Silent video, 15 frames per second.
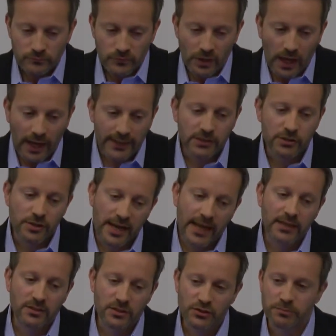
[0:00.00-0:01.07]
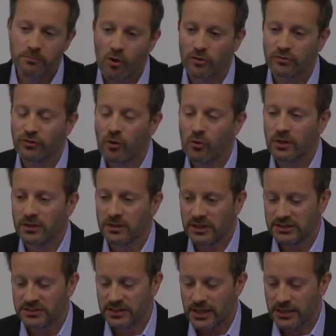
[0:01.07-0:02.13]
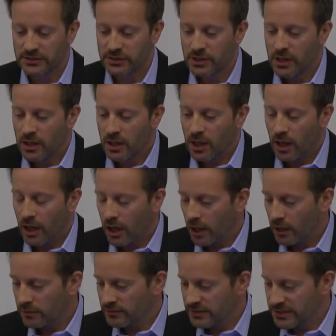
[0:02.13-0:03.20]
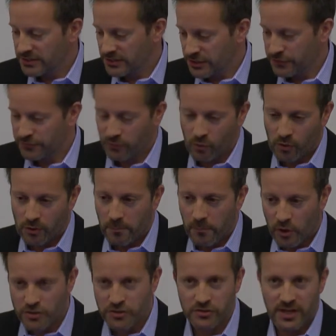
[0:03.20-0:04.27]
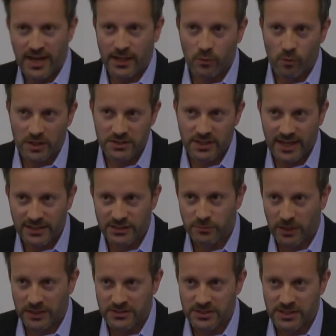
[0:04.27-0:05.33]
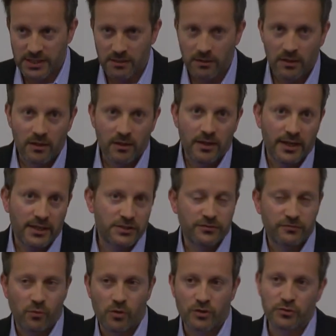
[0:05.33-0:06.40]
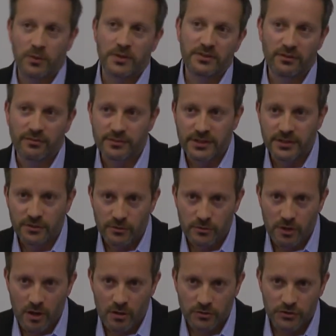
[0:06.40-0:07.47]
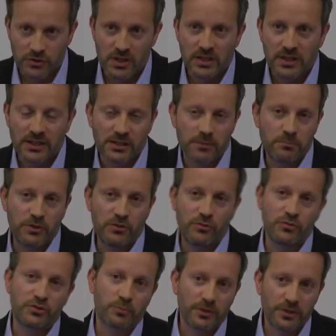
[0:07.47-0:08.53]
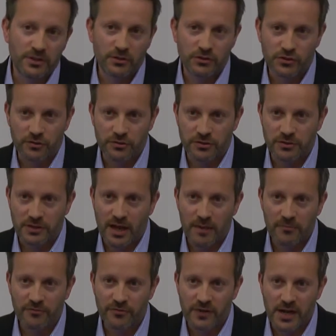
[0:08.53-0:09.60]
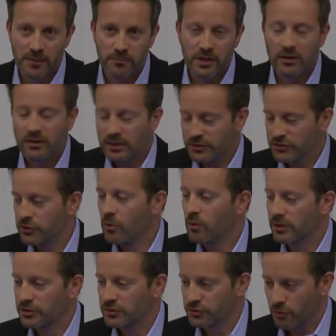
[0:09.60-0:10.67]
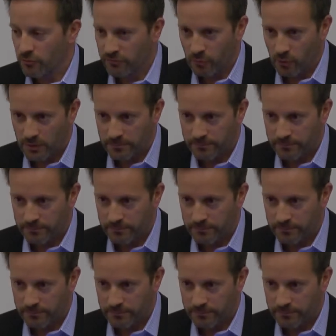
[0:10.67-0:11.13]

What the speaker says: I create a smart token that says, this is for merchant XYZ. It's for 23 euros, it can be used within a certain time frame, and so on and so forth.